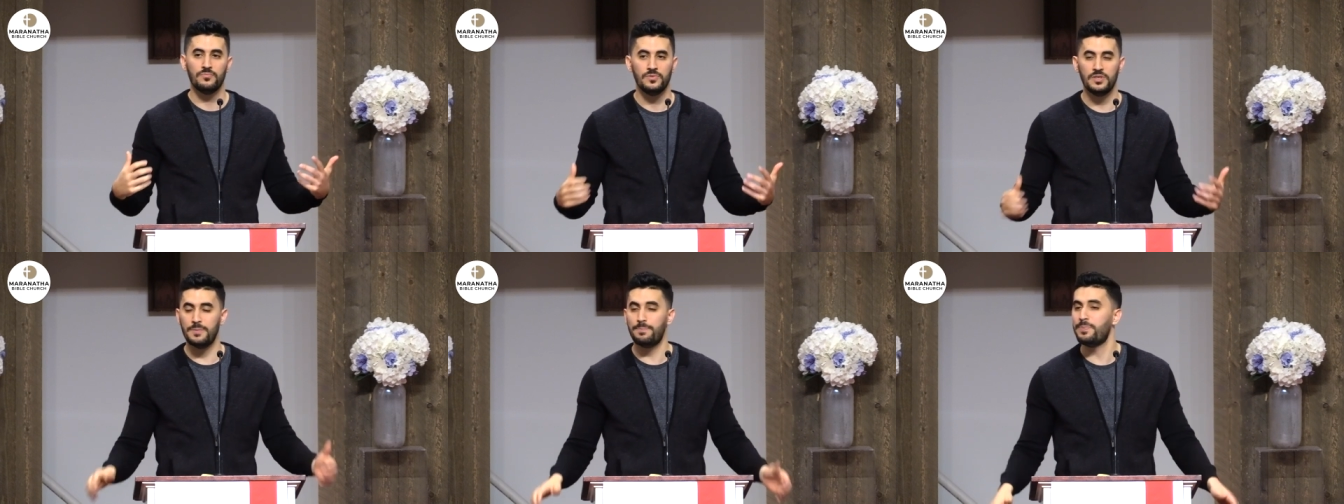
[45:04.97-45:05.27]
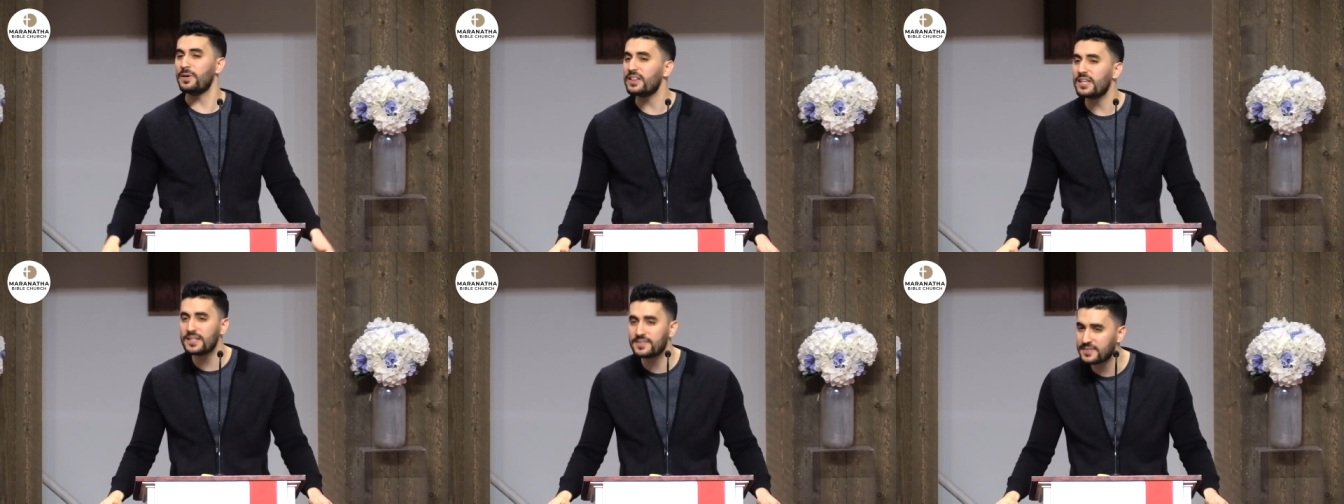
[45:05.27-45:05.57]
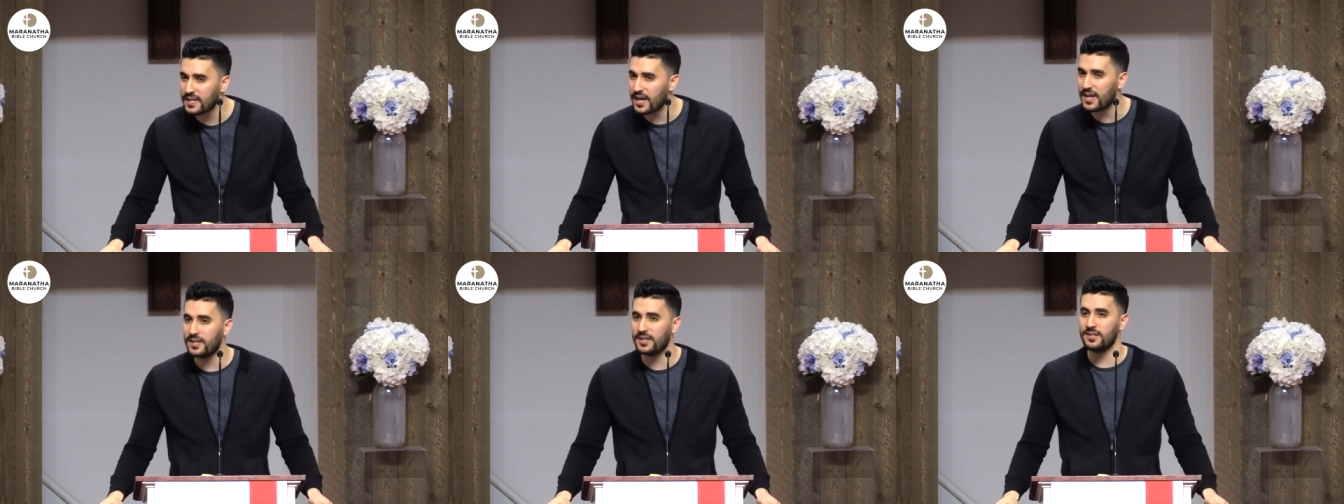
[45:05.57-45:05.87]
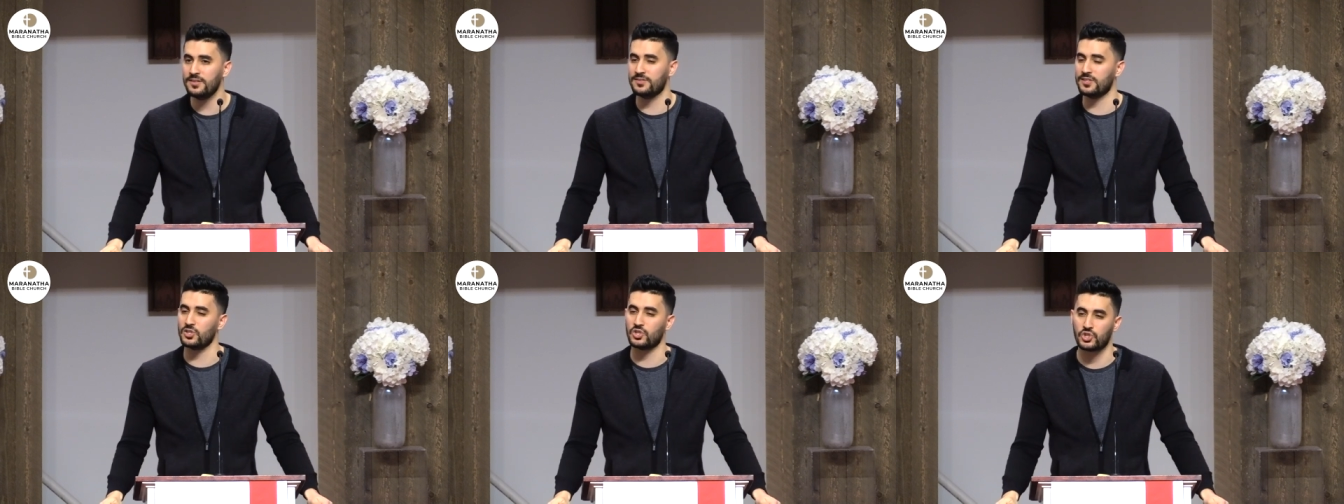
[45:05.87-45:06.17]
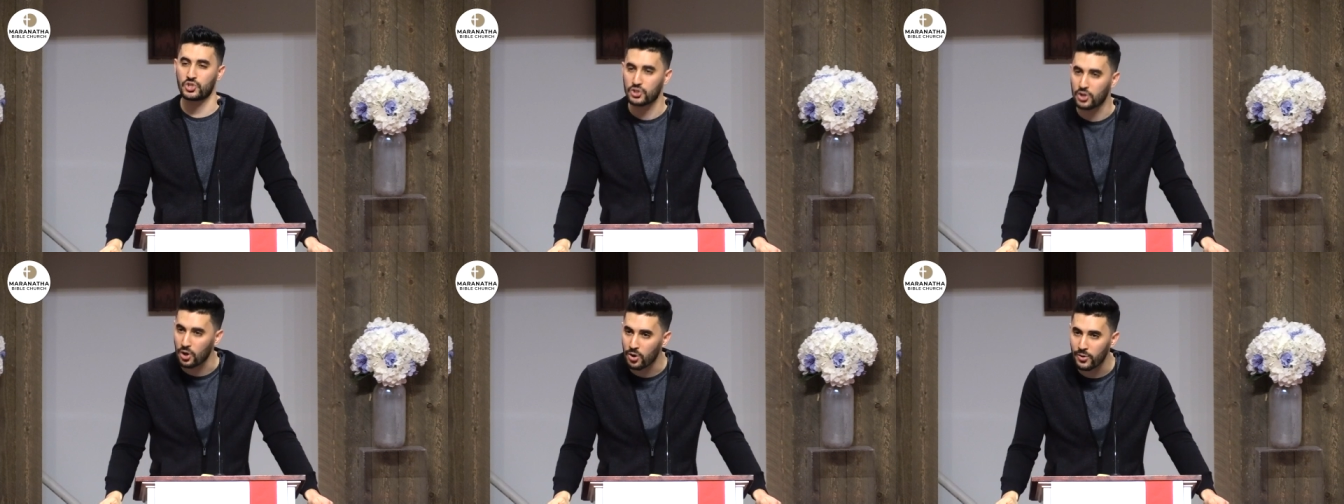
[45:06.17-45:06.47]
debilitated,
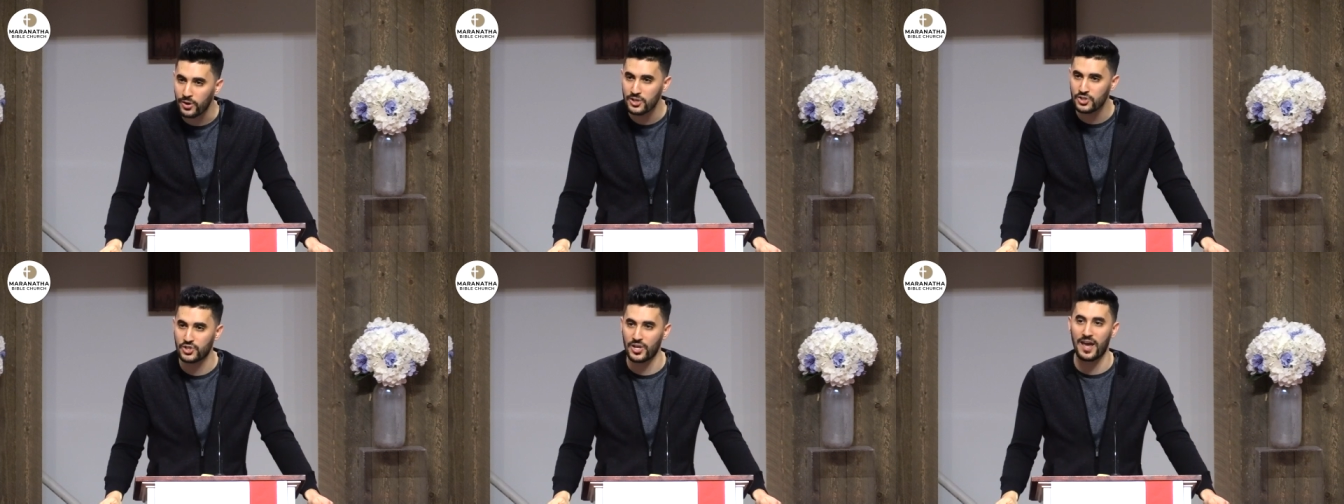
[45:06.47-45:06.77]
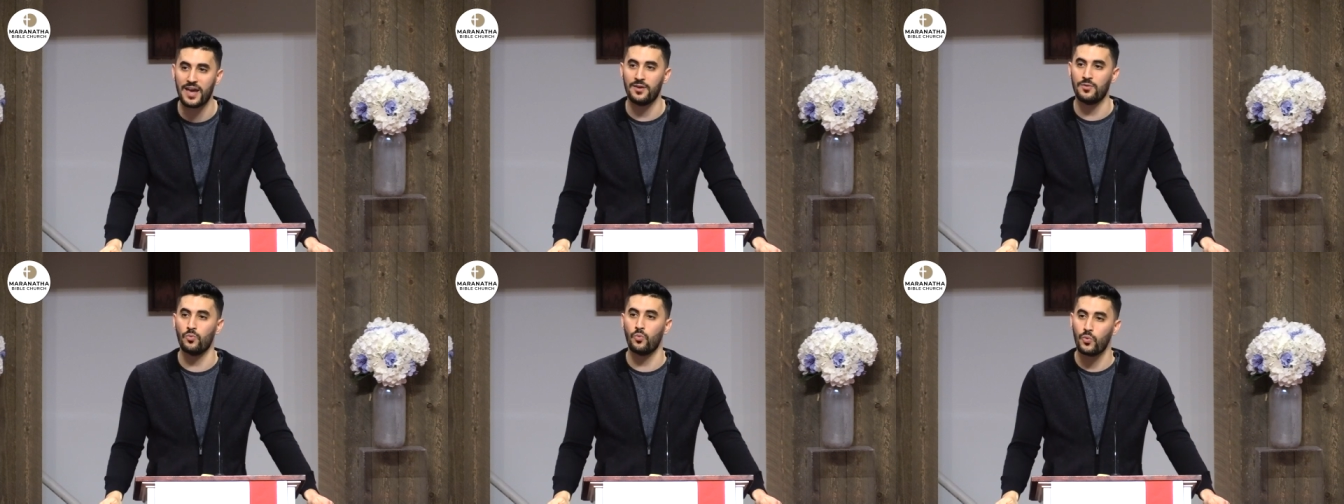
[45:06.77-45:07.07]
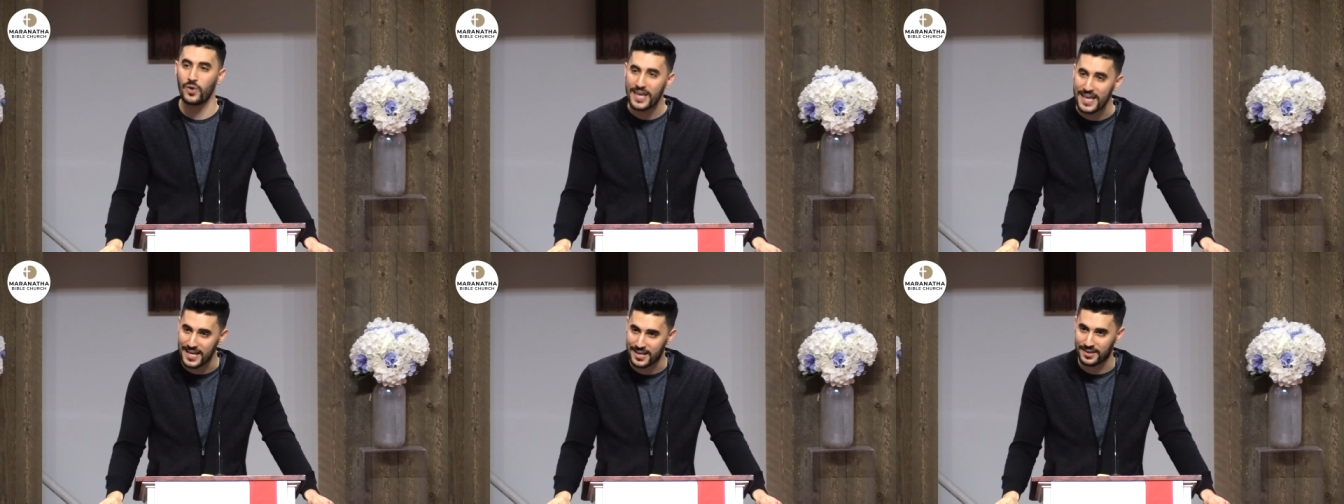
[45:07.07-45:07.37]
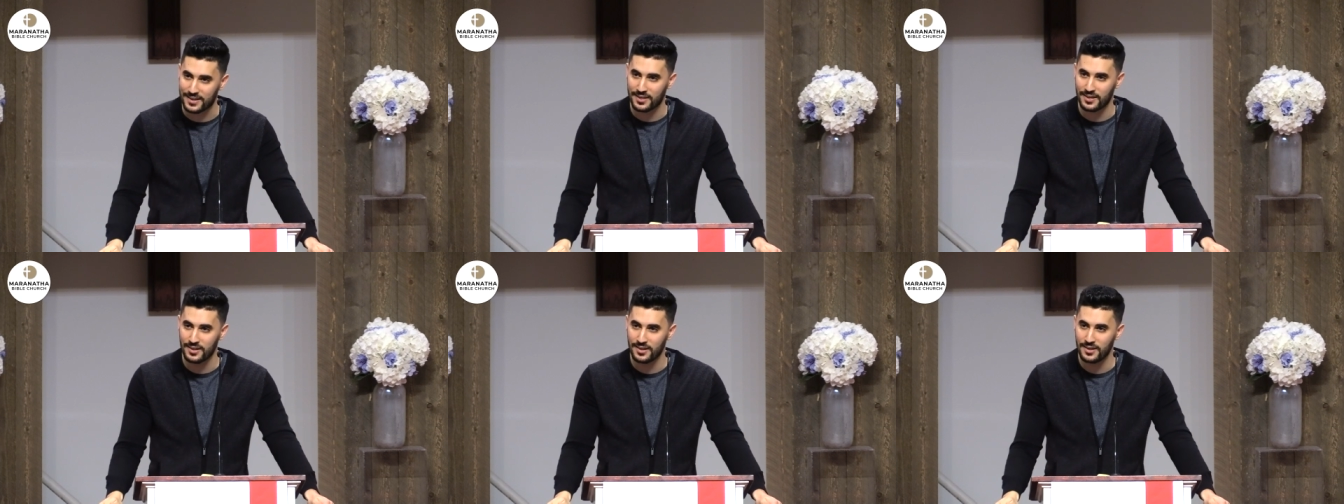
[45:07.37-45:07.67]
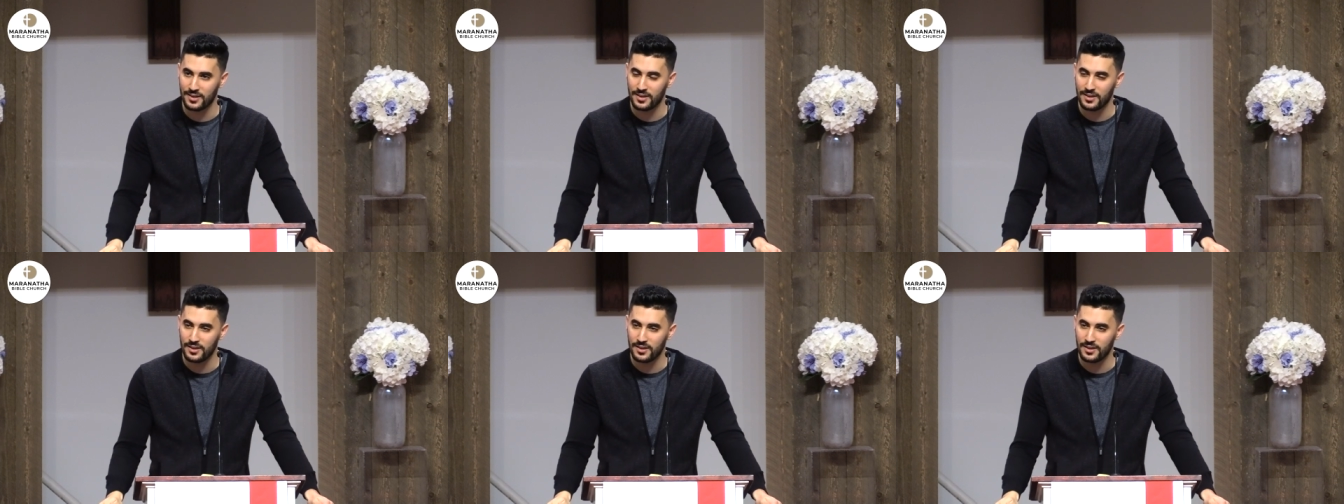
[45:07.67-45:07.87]
discouraged, and weak